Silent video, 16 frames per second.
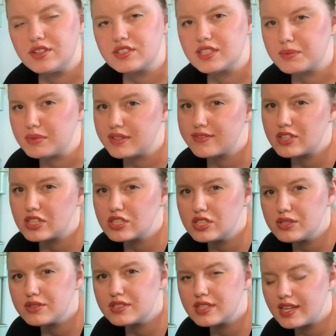some of the
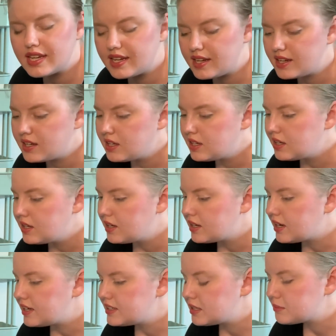virtues they
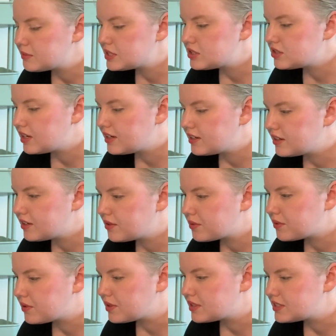uh, demonstrated
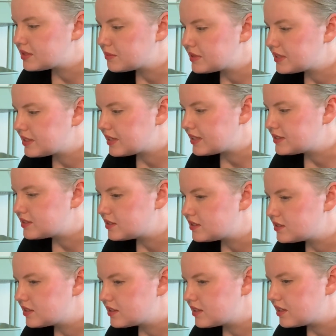or some of the lessons
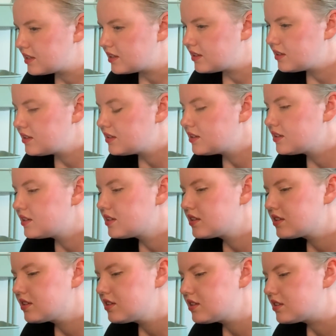that they
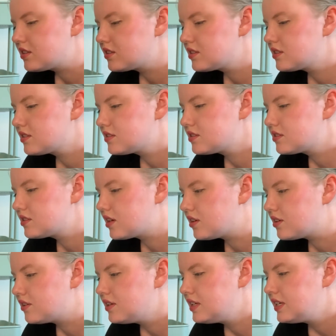learned.
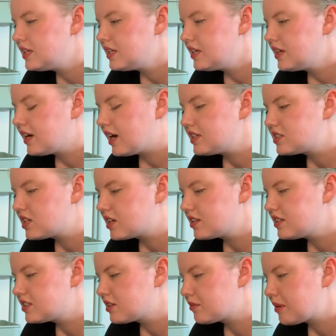So I started
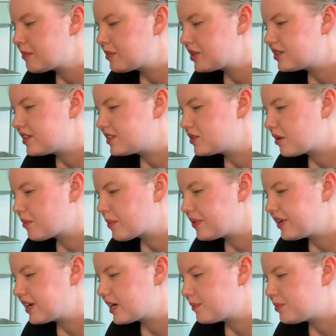this on my birthday, so I'm
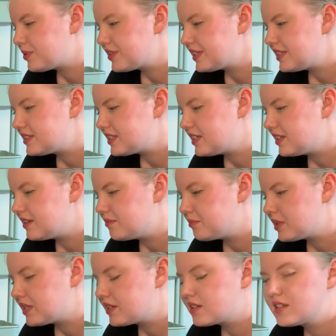only a couple days in,
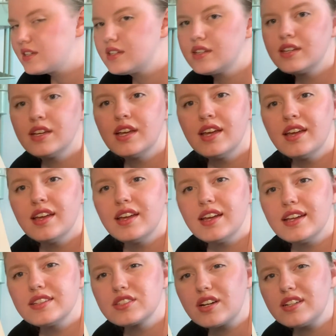but
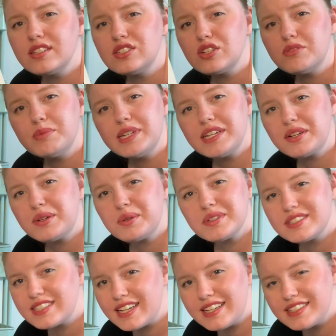it's got so many cool
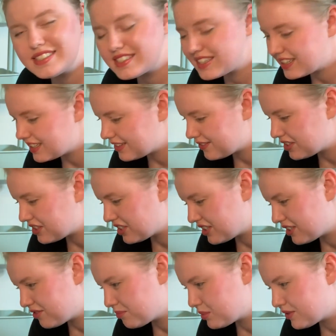saints that I'd never heard
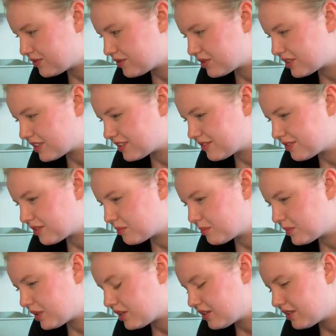of before
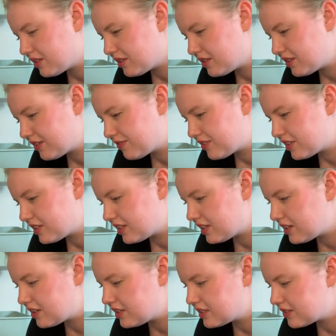from all different
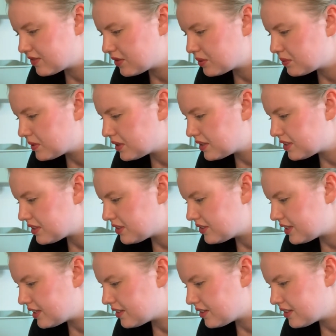areas of the world
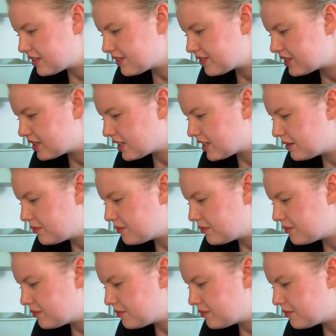and all different time